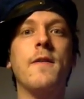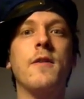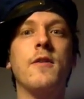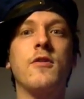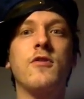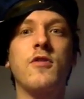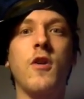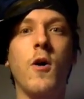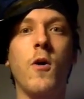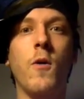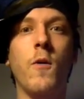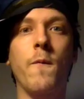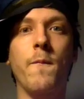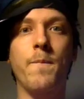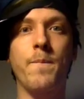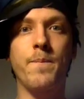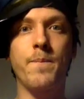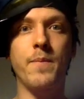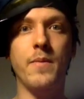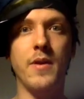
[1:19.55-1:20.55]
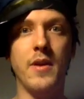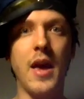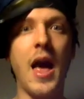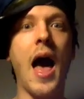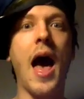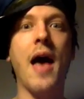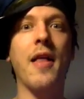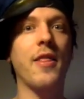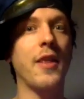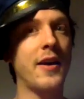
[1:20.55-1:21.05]
So
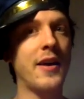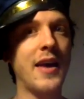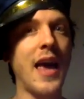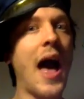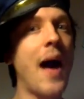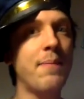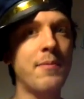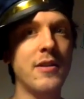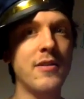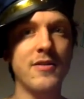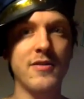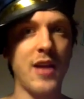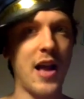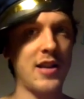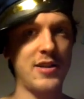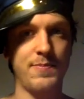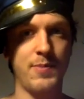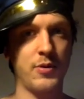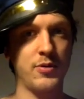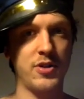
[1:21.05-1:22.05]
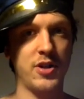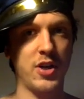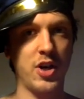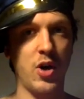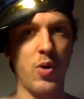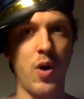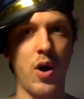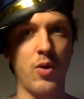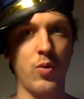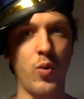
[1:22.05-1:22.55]
yeah, the captain's not supposed to
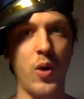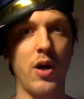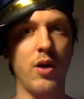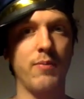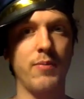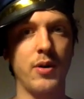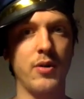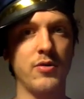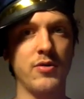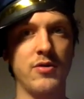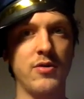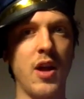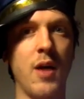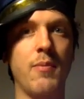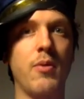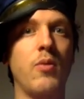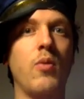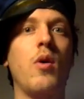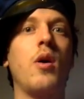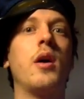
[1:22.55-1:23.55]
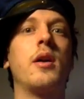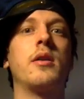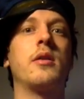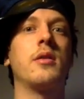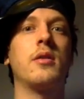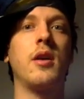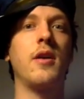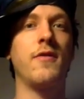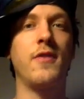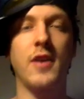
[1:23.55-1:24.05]
go on whaleboats. Number
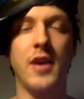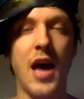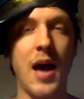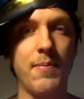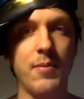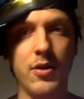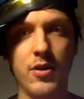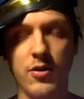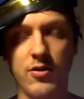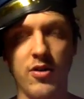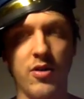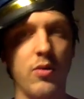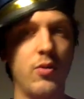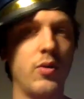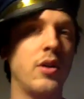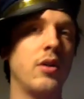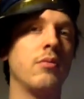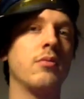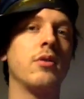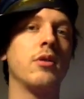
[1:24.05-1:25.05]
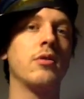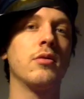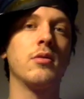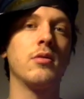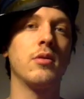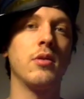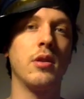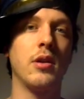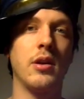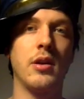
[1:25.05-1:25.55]
1, if the captain goes on a whaleboat
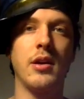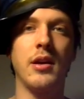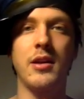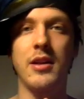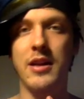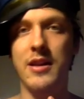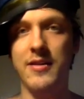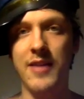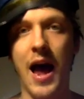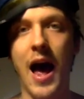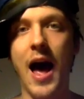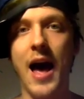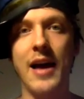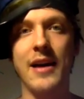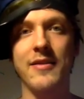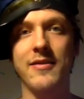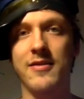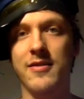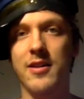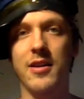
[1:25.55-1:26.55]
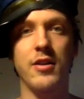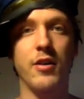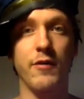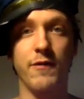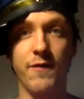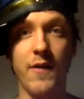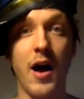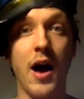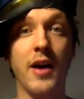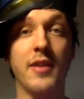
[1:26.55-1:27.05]
and he dies, then you're
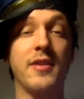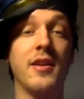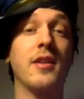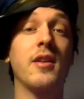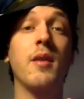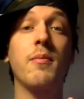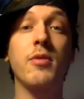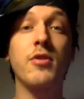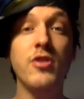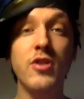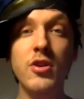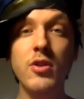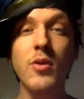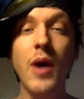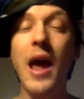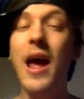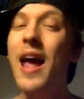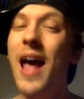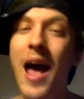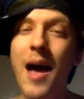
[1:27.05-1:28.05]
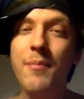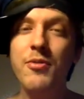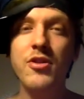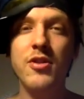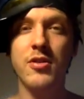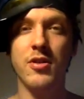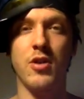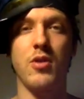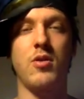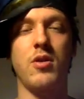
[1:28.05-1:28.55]
fucked. And number 2, Ahab
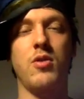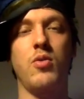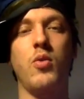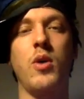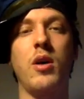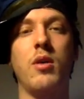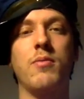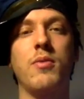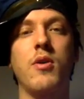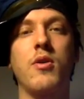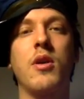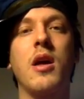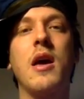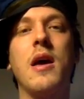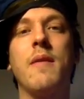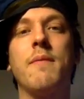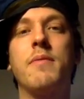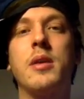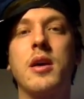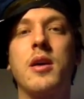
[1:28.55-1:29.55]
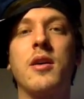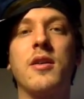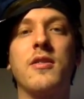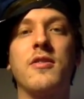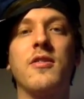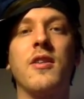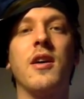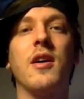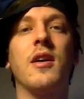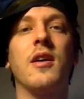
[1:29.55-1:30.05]
shouldn't go on a whaleboat
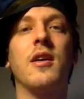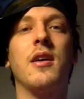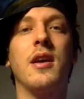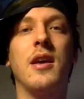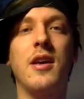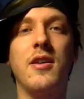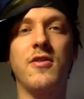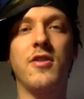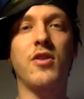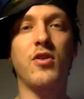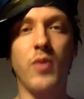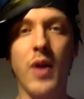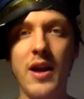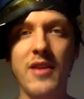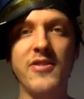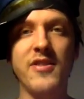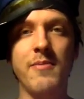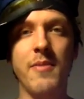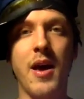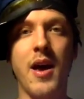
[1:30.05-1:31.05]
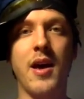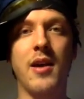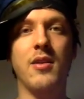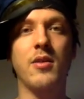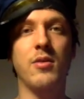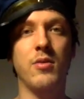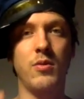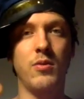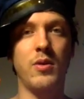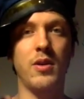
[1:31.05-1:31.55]
because he's a crazy
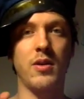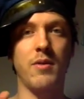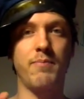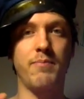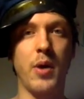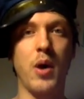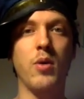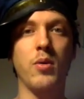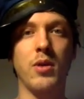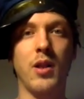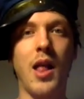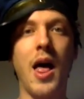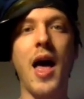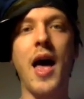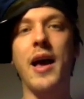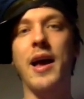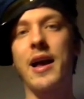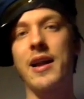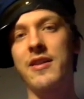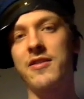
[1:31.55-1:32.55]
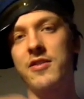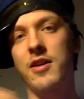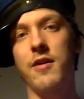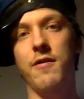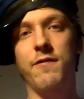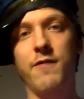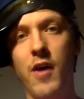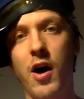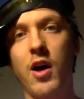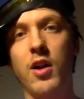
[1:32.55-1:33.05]
man with a bone leg and he's going
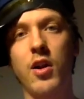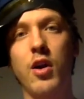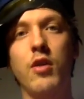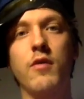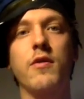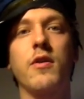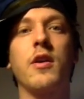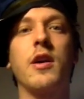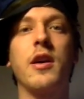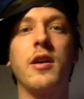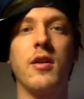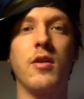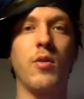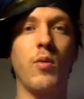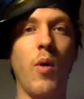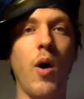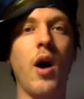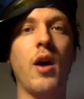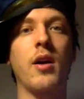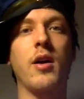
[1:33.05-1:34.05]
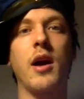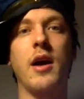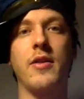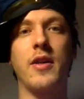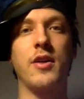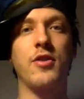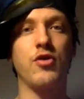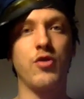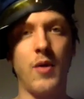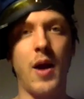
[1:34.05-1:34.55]
to fall over into the water and
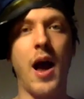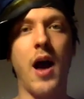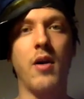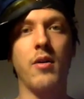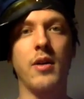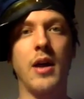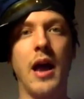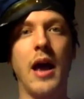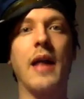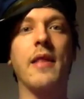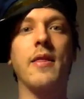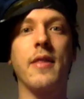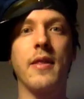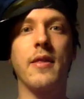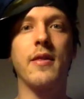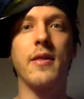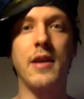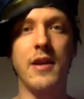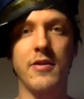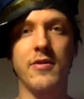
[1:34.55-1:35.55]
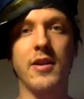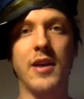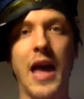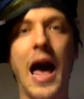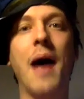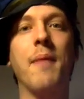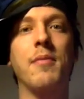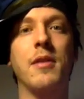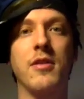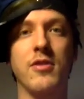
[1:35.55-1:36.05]
then drown, and he's the
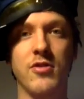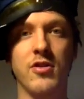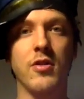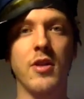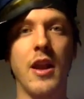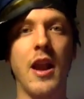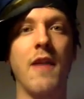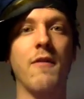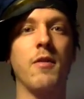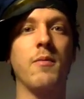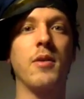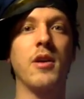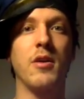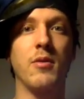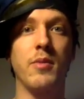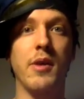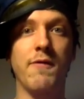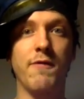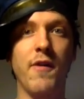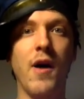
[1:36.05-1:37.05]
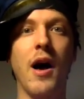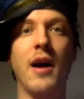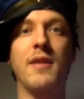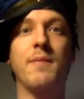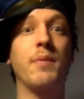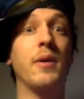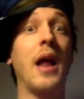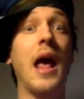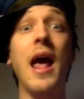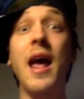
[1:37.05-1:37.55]
captain, so then everybody will be
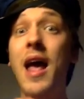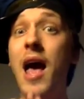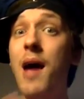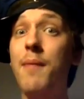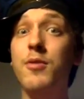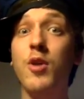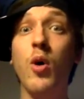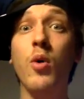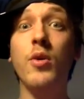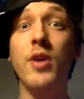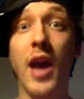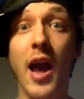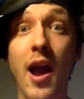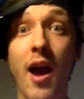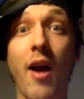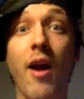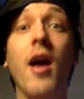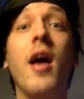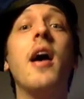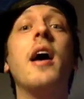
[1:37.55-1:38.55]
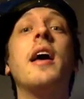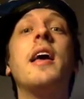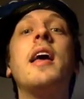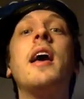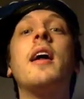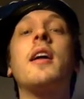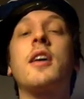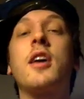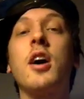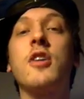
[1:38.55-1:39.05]
fucked. But Ahab don't care. He
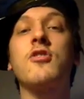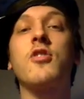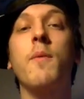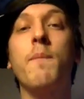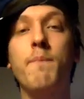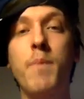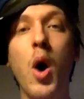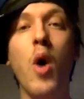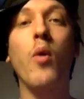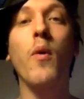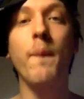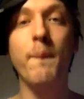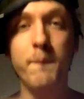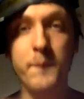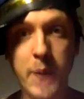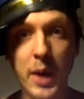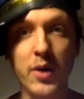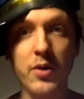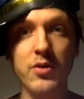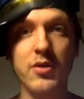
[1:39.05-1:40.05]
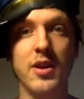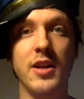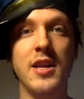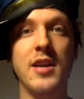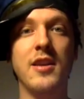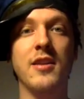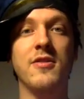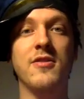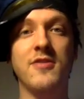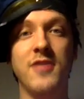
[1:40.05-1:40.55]
had a custom boat built that
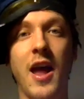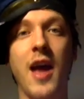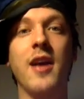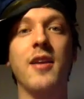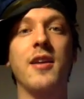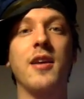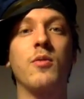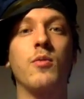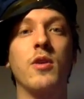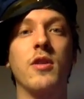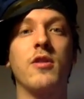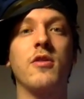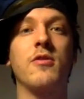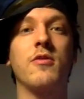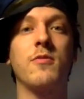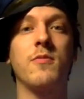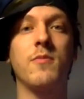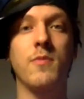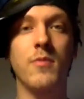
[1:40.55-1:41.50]
he could stand in with his